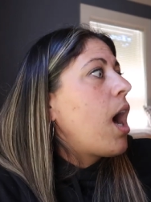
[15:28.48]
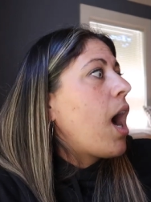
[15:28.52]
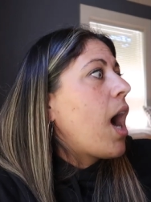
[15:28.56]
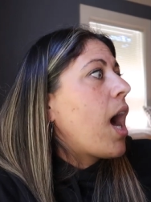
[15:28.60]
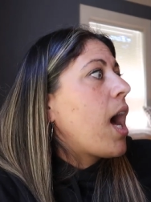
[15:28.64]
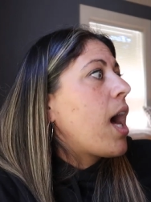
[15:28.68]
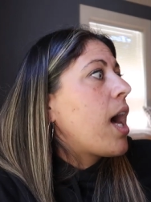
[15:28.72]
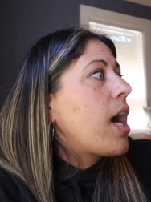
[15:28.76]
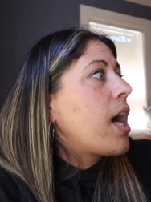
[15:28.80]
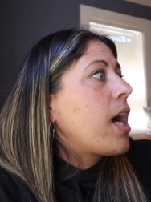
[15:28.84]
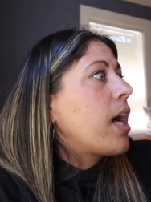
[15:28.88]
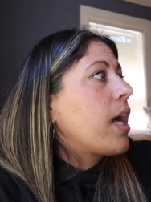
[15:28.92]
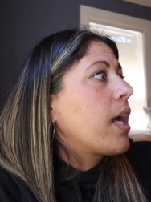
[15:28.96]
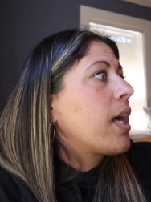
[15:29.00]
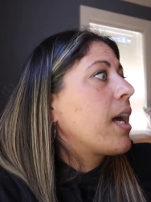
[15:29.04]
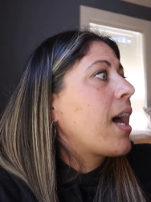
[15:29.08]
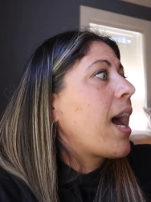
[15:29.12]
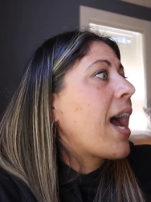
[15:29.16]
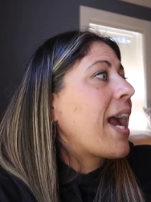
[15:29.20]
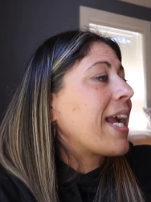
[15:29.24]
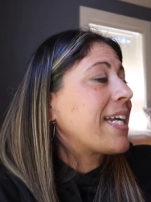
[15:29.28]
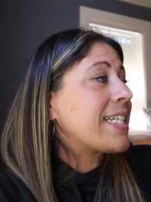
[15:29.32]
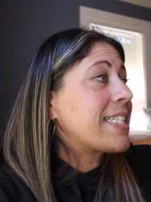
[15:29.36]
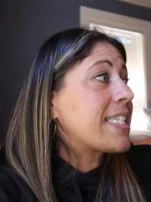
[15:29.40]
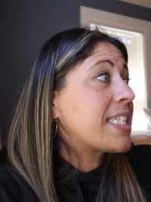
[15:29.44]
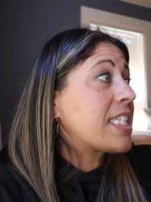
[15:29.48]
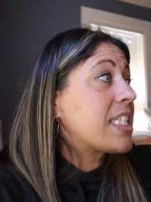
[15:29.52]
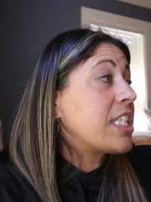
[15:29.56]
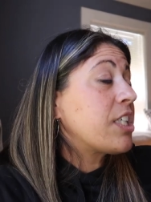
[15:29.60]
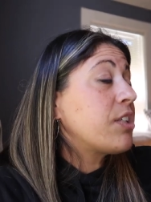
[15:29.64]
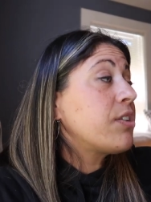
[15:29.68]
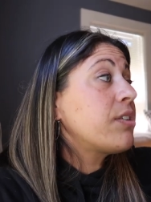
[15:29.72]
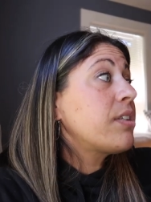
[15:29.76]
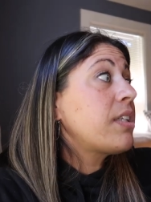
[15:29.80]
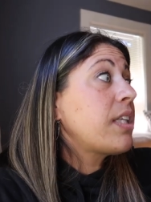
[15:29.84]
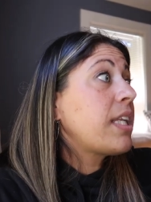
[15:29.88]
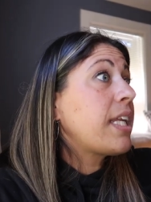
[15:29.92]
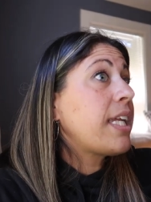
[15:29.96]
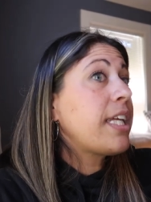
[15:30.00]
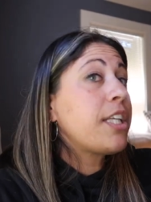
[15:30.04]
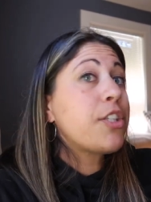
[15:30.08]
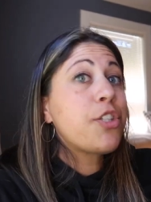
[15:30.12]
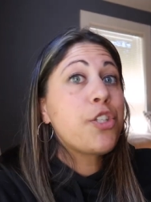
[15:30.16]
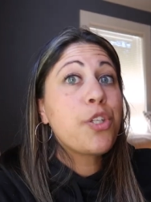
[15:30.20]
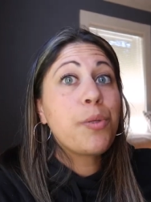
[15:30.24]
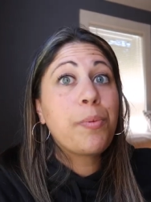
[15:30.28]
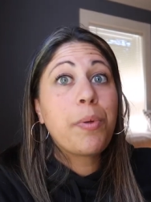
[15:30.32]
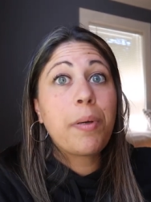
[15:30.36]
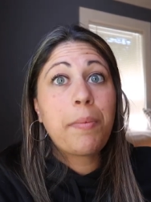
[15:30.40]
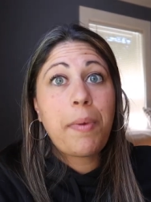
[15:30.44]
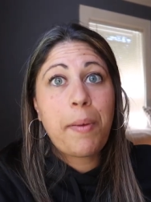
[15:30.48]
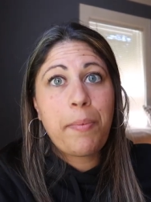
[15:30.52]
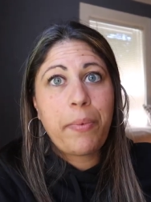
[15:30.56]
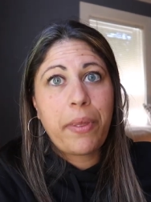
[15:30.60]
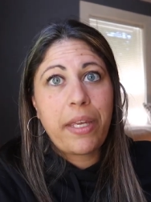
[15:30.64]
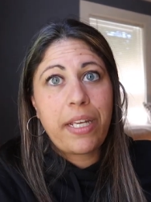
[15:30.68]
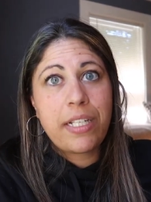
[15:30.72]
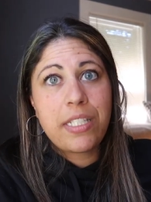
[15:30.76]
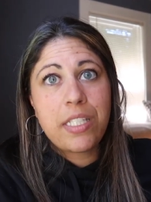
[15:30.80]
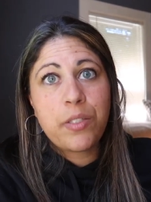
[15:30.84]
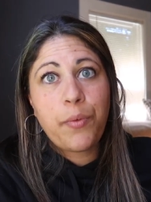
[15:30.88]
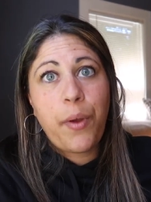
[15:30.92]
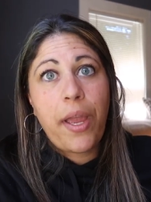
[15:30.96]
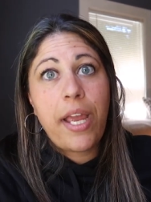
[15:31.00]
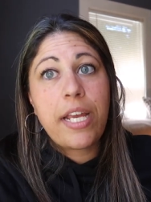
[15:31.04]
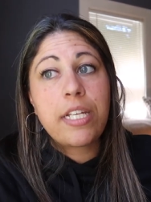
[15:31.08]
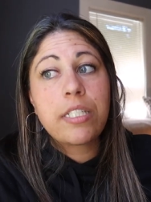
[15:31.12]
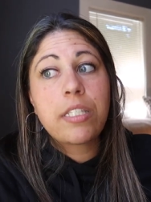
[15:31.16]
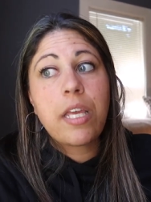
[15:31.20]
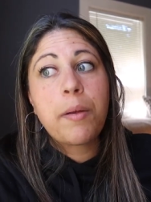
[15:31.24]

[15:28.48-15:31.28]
I still need to put my plants away.